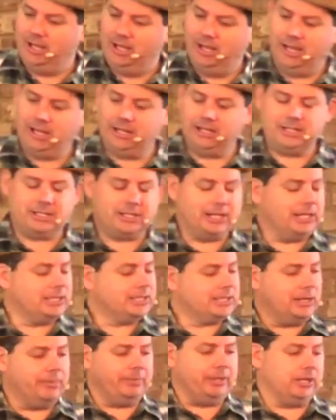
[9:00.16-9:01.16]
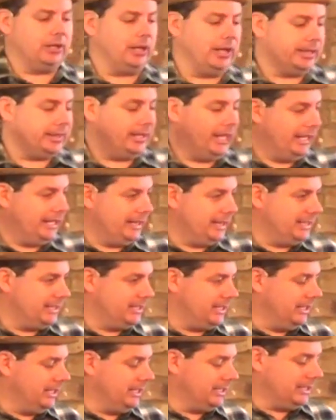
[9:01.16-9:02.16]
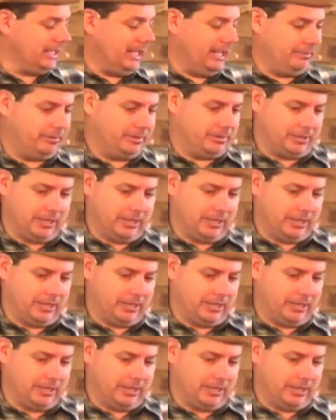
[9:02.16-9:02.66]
And he said something like that at the dinner table. He was